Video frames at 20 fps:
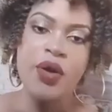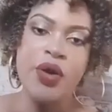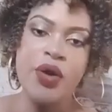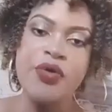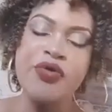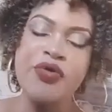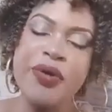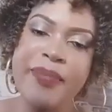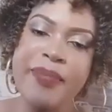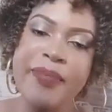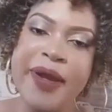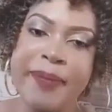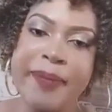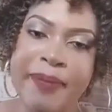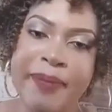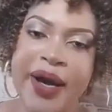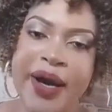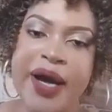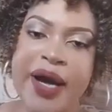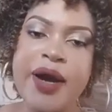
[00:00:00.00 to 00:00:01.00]

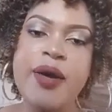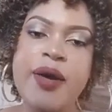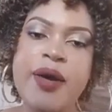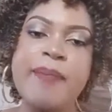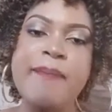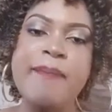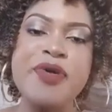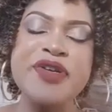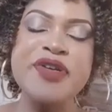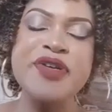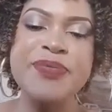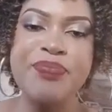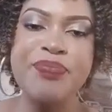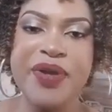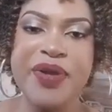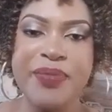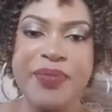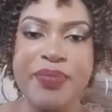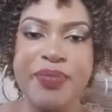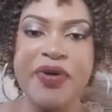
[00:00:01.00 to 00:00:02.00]
Remember, most
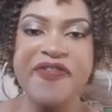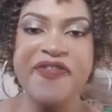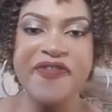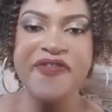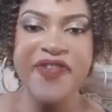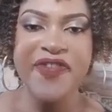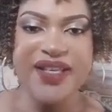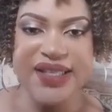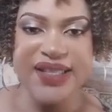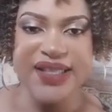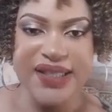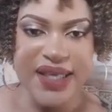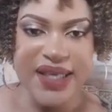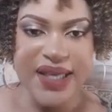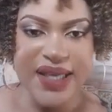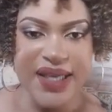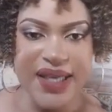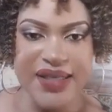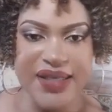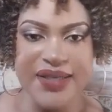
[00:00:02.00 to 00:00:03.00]
pimple
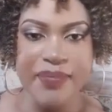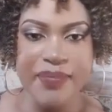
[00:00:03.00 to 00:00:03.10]
faces,